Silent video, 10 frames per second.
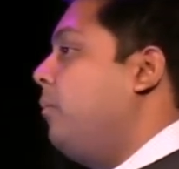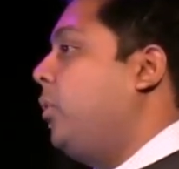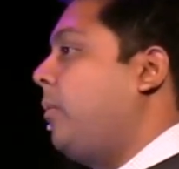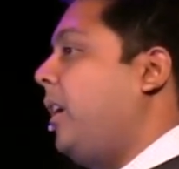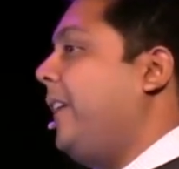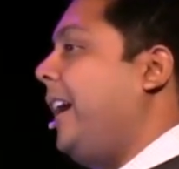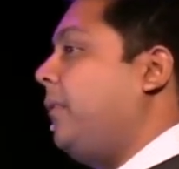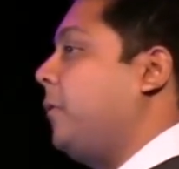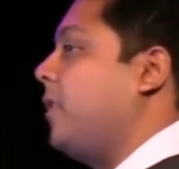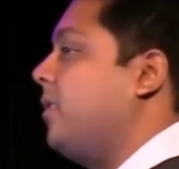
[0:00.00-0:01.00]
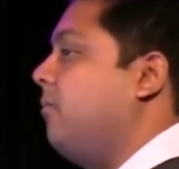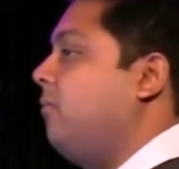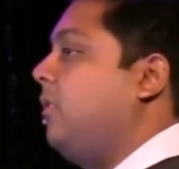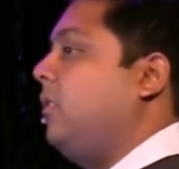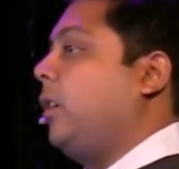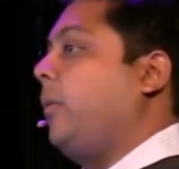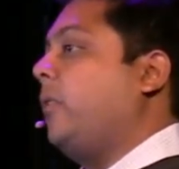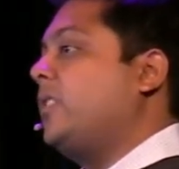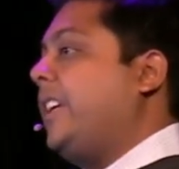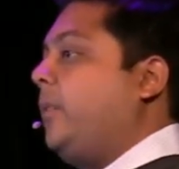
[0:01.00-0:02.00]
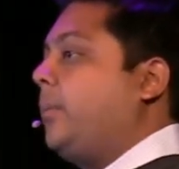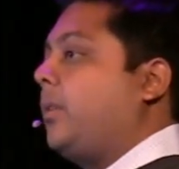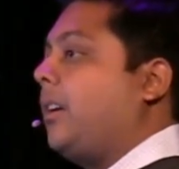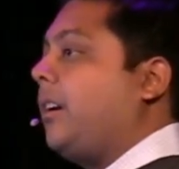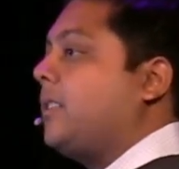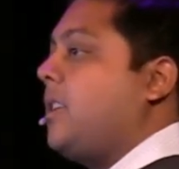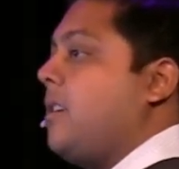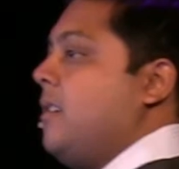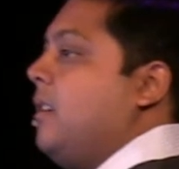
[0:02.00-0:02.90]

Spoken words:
Put them on that first. Let them understand the product.